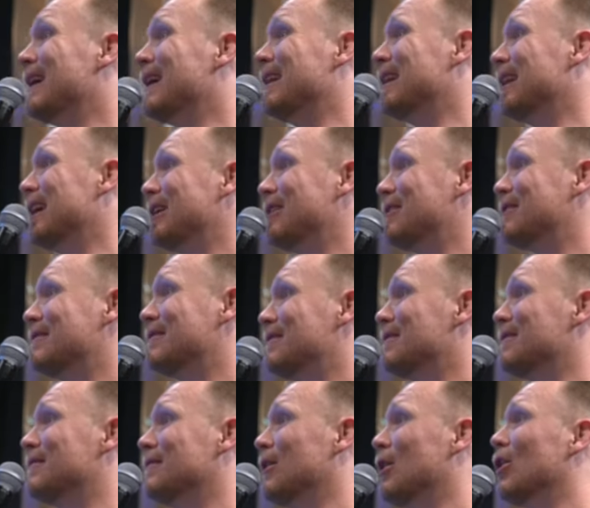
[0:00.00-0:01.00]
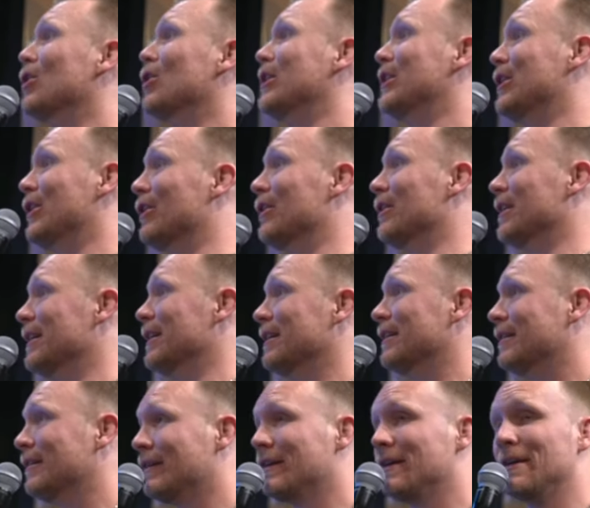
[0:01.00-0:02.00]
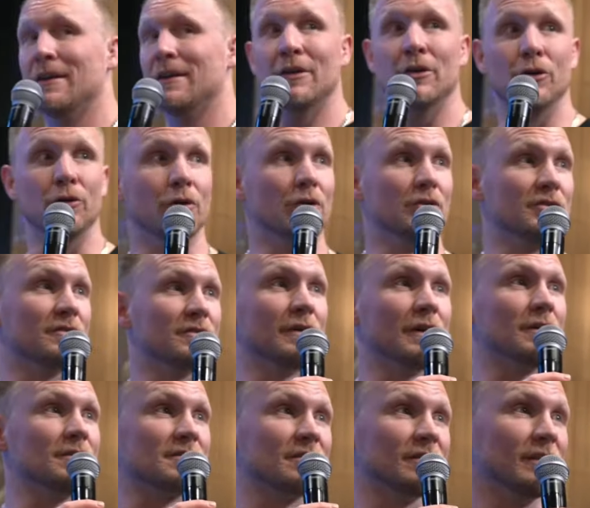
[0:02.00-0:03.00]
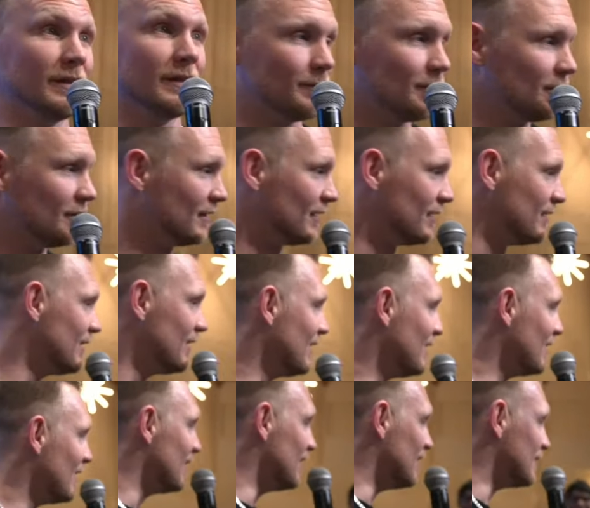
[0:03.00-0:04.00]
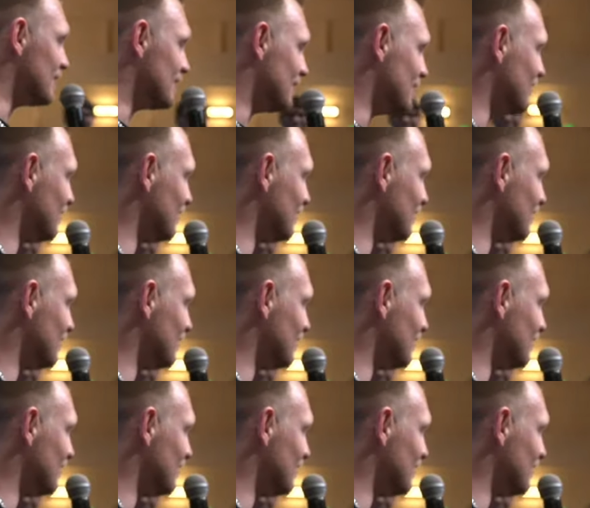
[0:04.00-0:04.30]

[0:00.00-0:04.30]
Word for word: at like early, early. Who knows if I'll sleep. Listen,